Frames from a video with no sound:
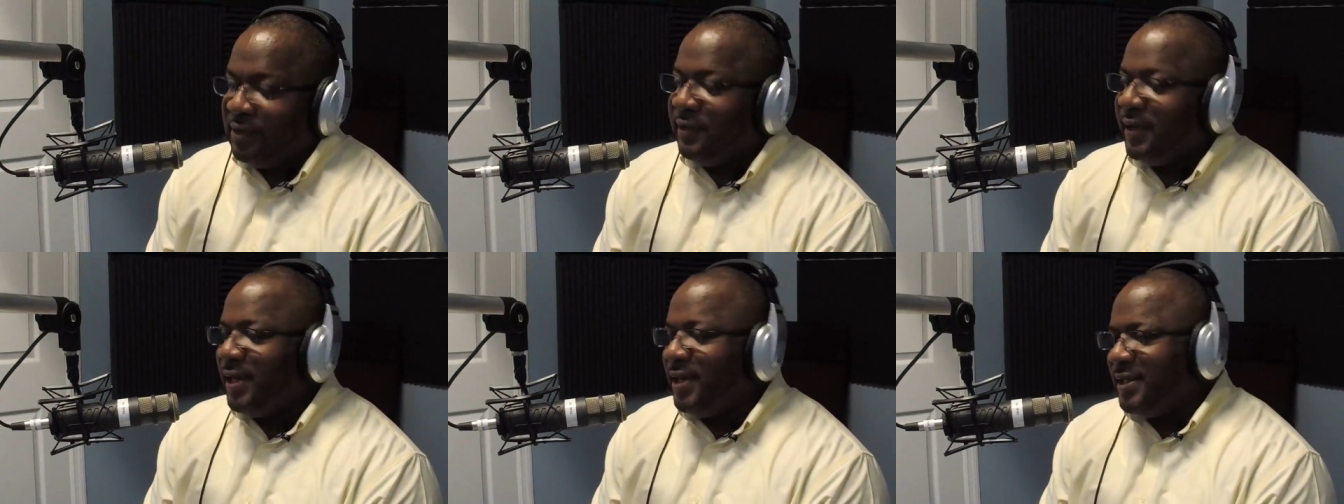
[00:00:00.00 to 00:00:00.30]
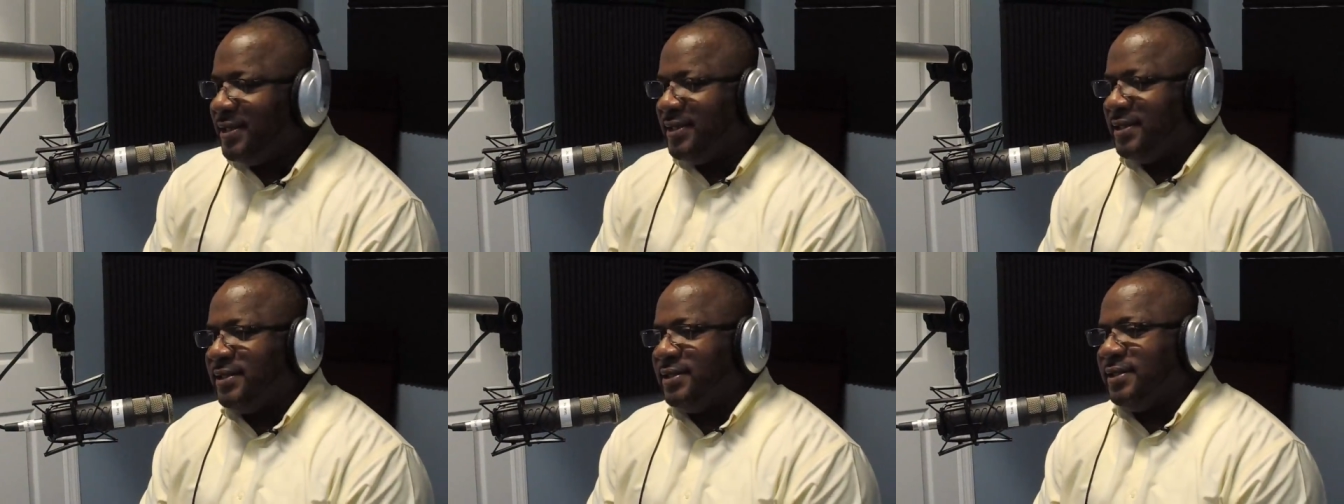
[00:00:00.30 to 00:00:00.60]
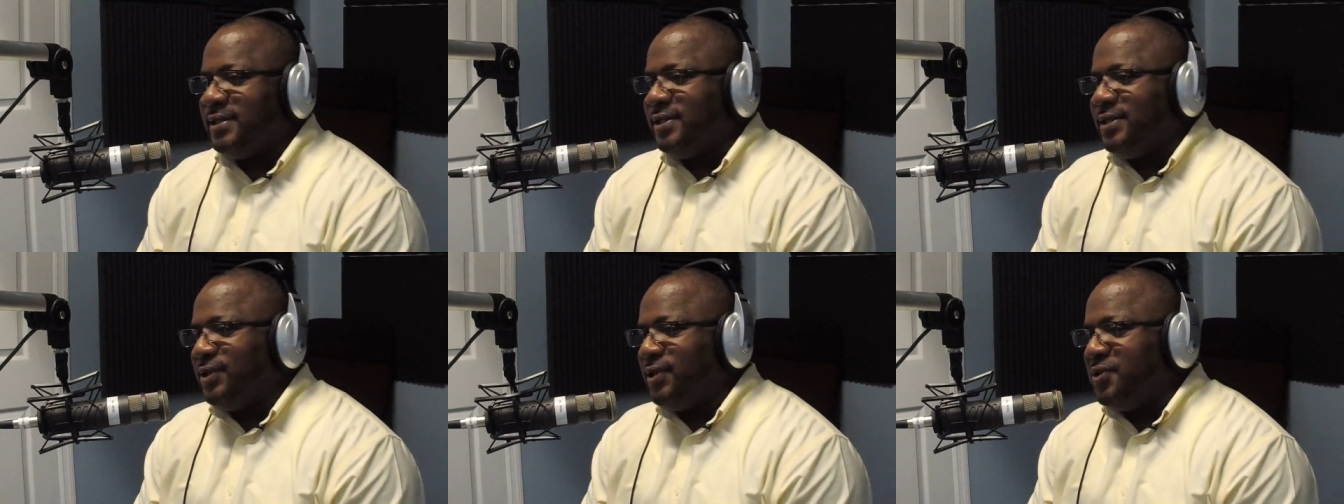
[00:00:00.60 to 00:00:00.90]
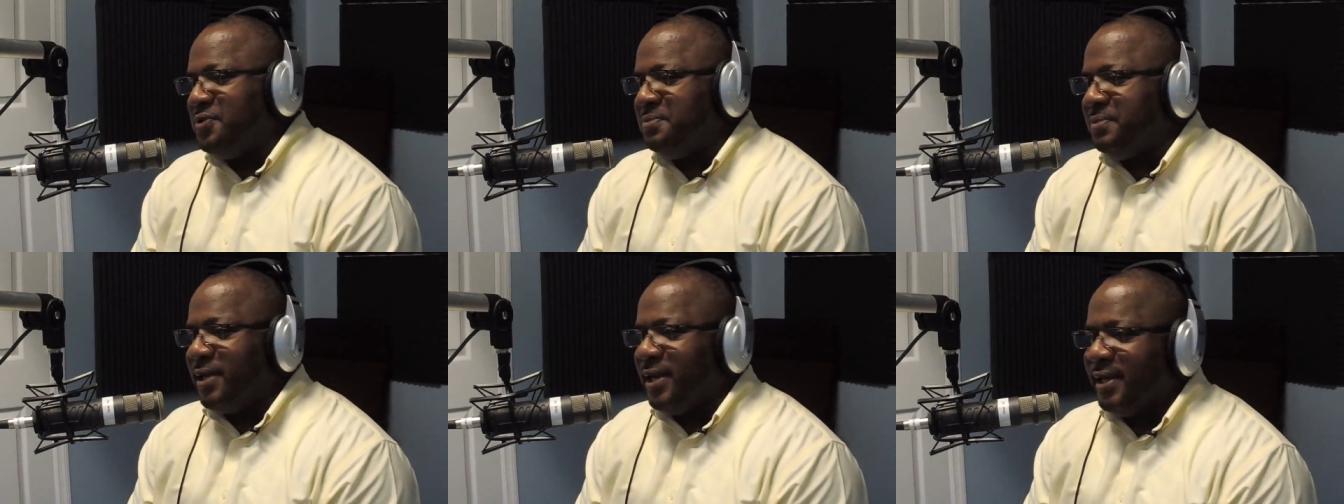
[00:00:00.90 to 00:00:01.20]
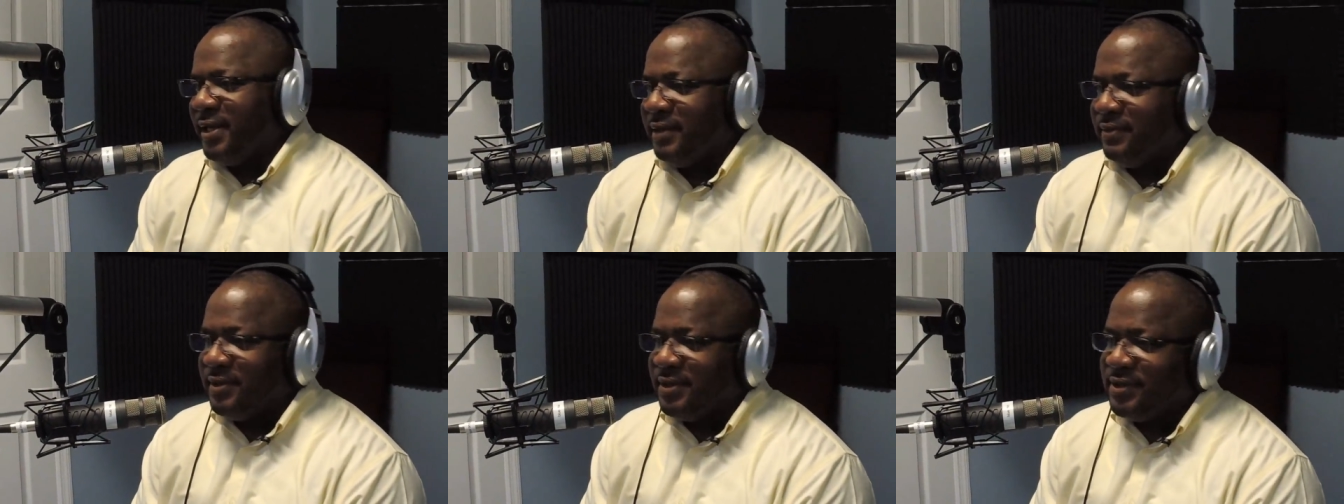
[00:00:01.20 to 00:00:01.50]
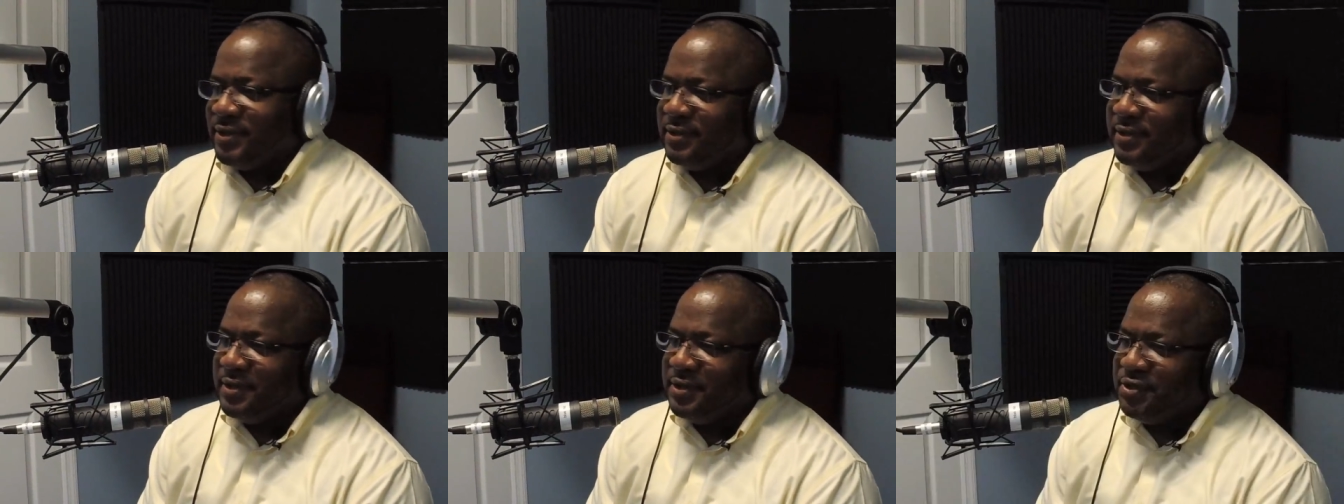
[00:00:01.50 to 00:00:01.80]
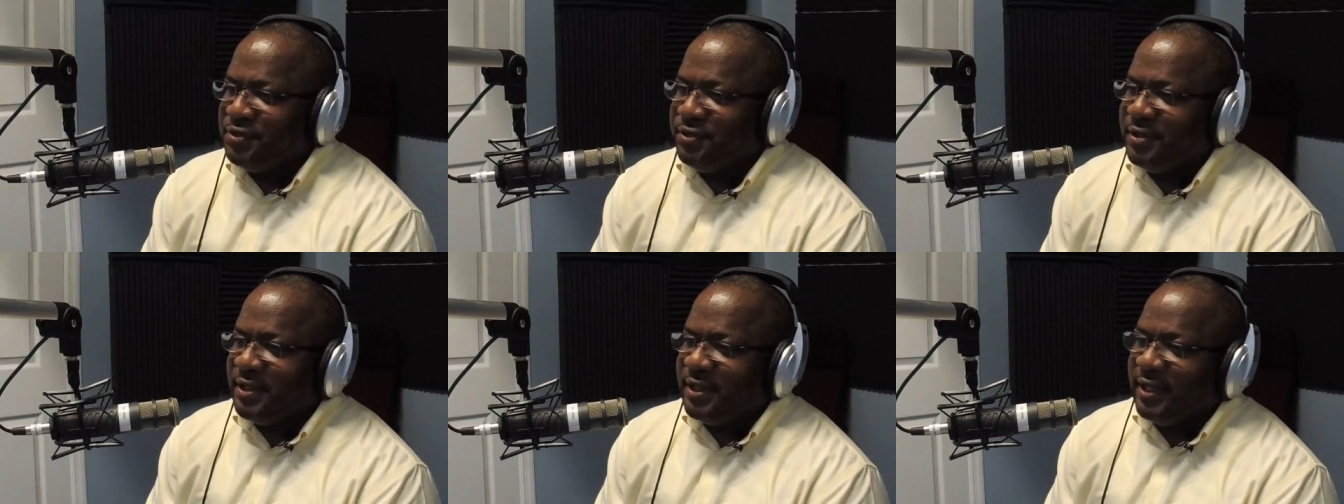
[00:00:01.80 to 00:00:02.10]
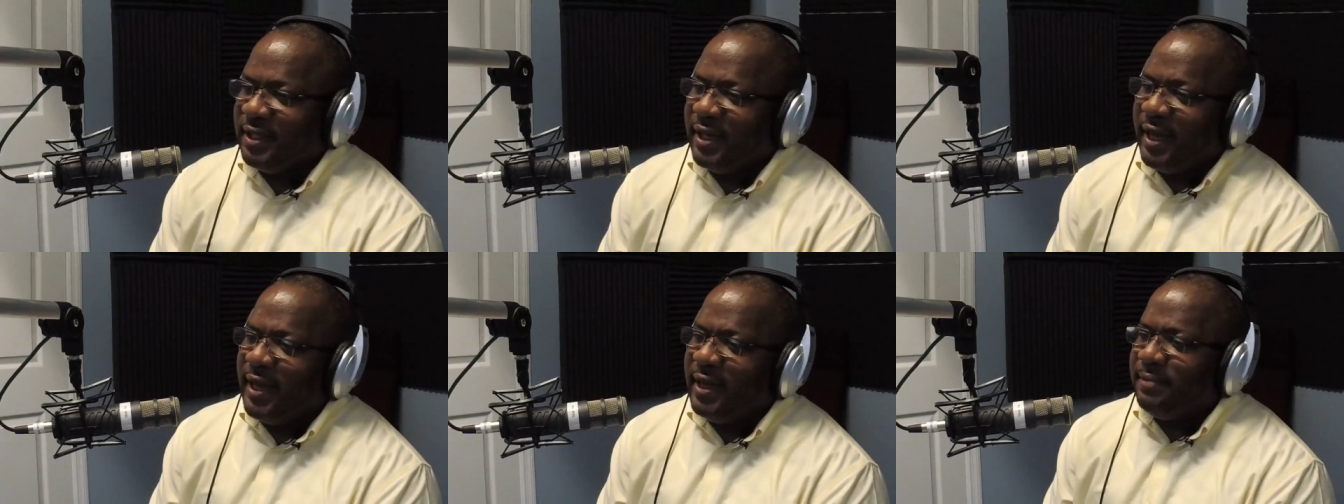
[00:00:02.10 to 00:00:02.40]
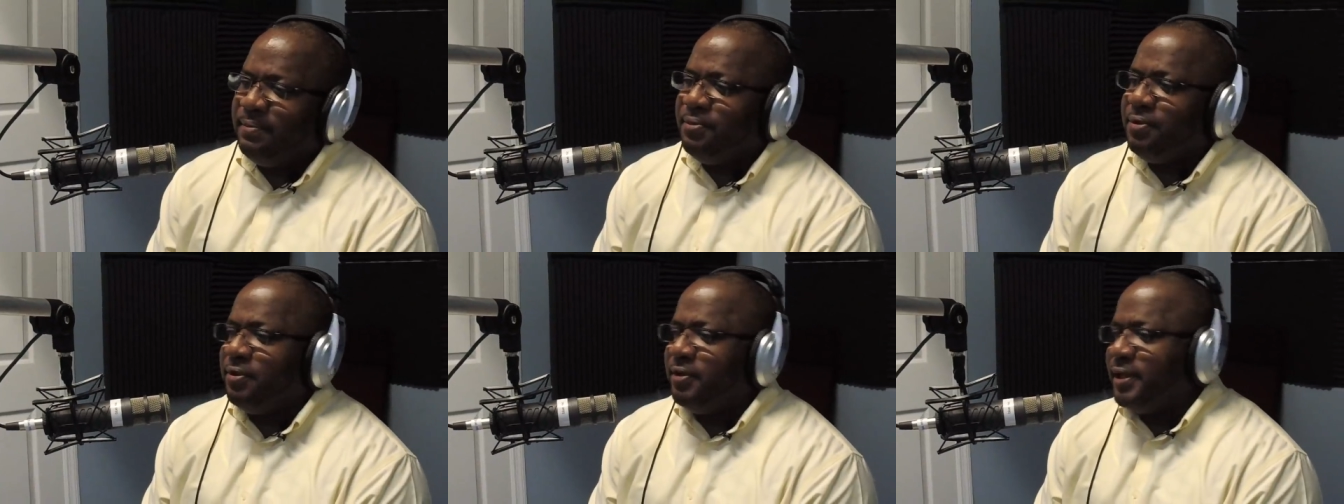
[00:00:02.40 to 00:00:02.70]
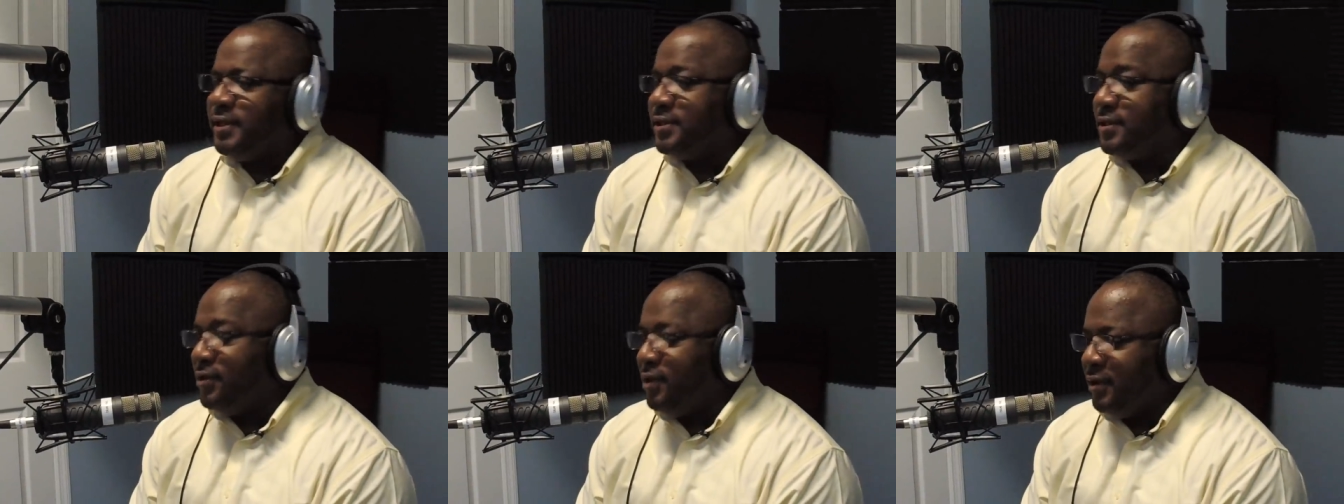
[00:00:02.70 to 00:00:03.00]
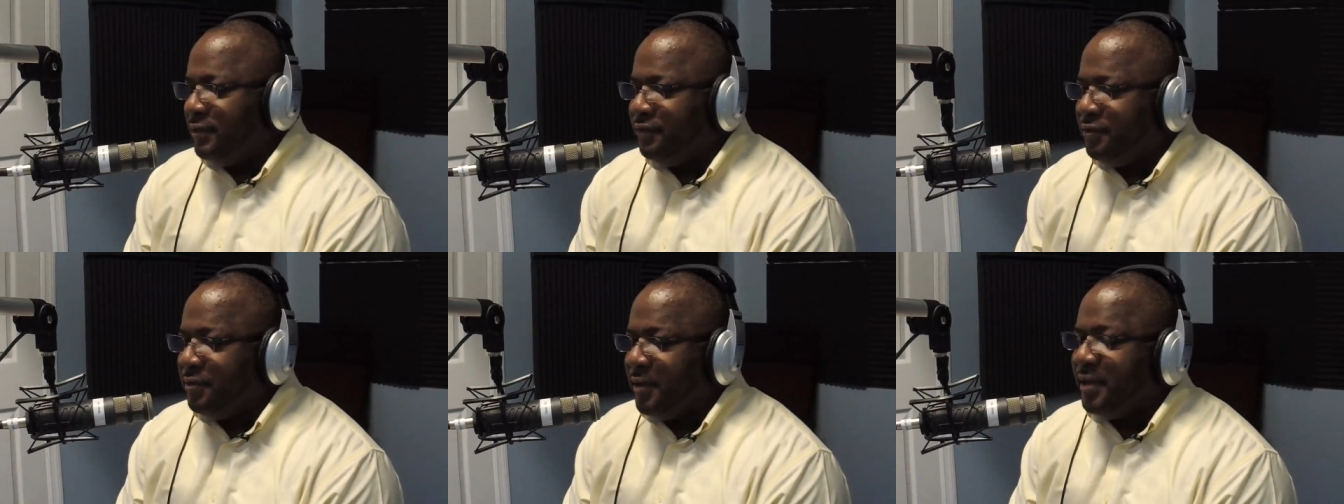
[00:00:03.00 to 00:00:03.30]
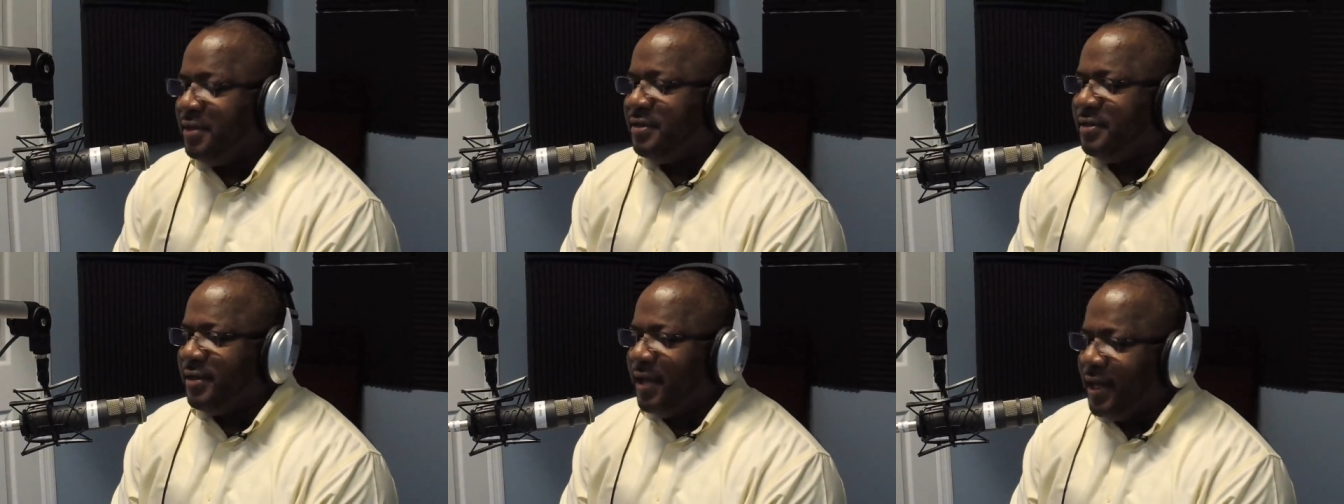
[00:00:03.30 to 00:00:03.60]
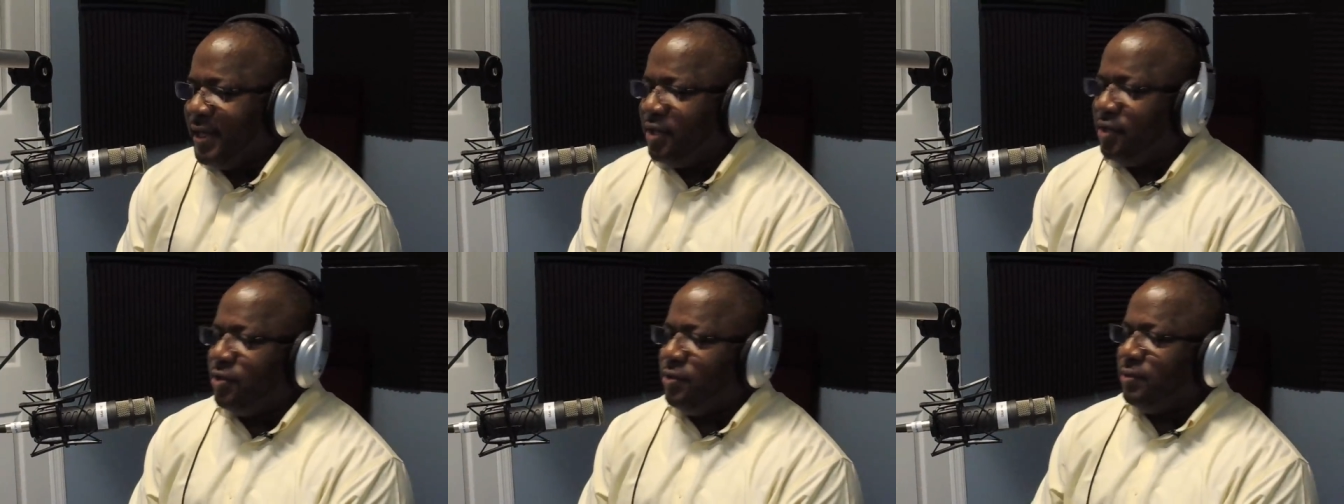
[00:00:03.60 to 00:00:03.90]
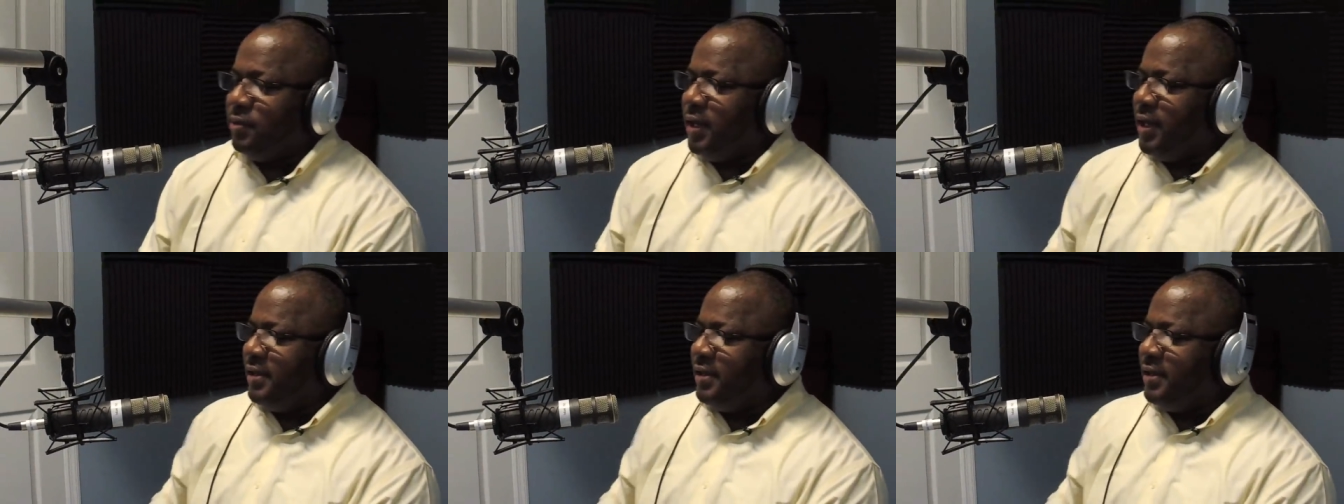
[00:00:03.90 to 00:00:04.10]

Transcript: Oh, I listened to the show, man. It was so intriguing. I praise God for you. I thank you.